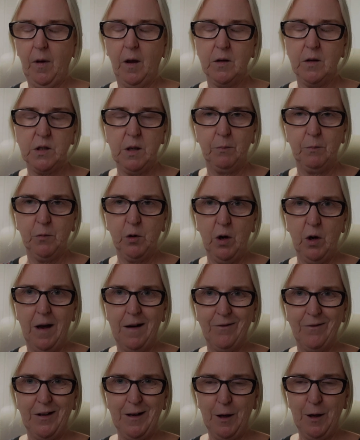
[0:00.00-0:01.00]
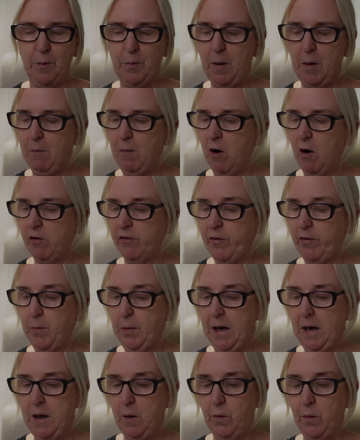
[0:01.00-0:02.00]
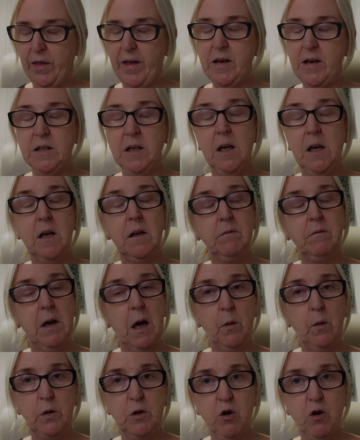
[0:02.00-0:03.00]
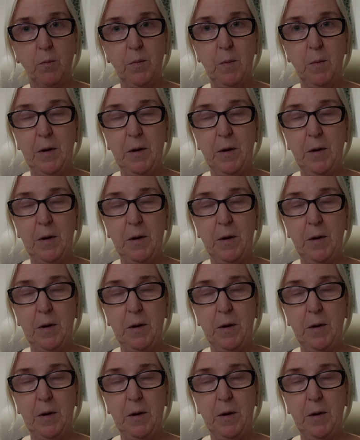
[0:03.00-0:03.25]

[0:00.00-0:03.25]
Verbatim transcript: so I'm going to have a little bit more of a play with it. I will drop the